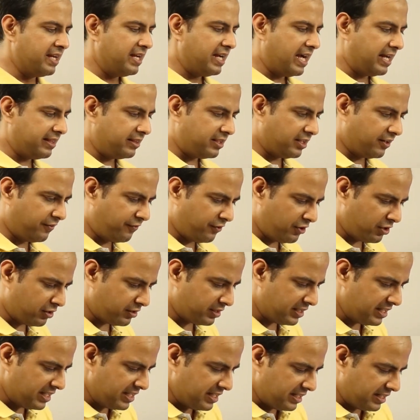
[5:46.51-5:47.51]
And
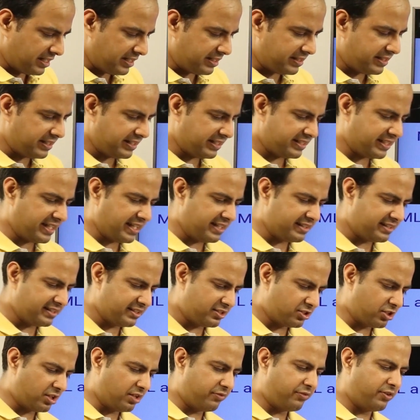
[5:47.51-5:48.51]
therefore, uh, data science
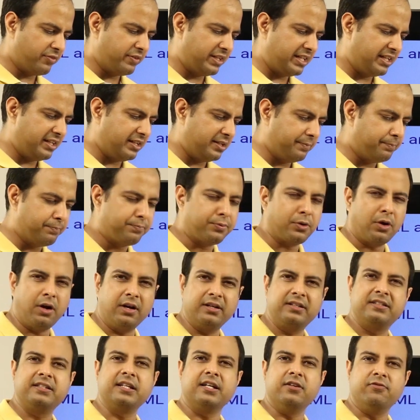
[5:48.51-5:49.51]
is sort of a very
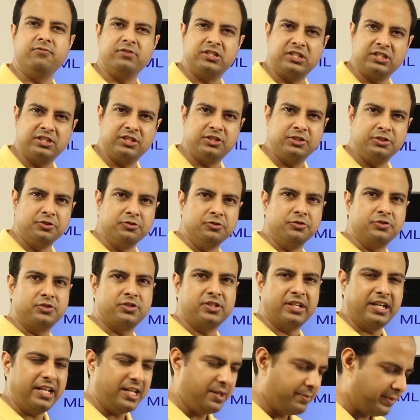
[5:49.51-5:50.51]
broad term which is
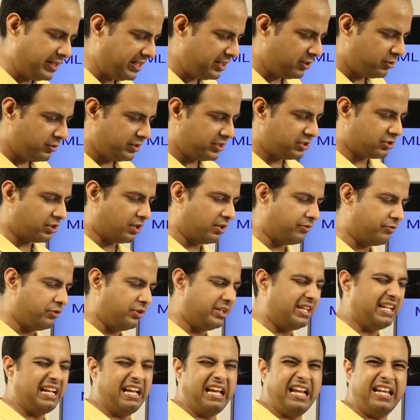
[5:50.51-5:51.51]
used. Anybody who is sort of
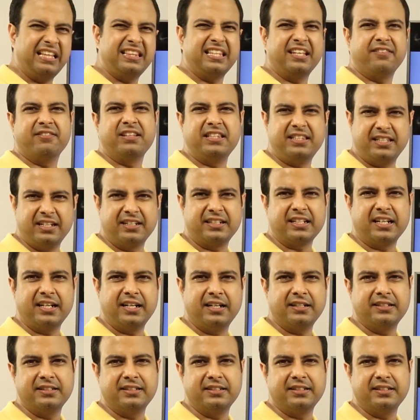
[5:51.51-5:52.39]
doing anything with data